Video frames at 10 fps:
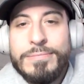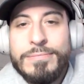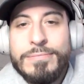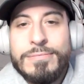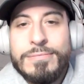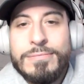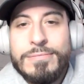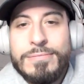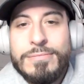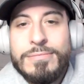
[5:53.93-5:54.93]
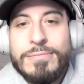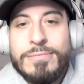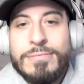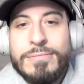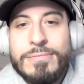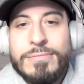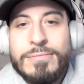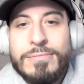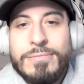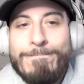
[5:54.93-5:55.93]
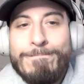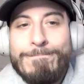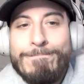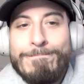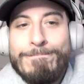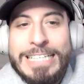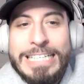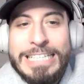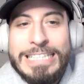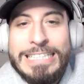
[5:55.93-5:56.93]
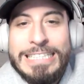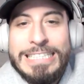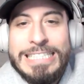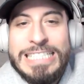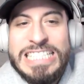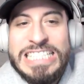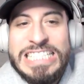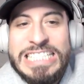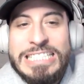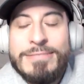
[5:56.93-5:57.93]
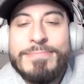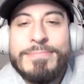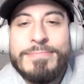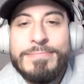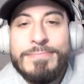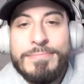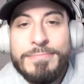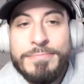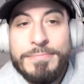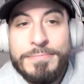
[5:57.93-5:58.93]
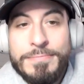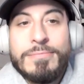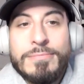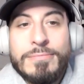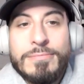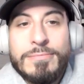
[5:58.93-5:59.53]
This person isn't speaking.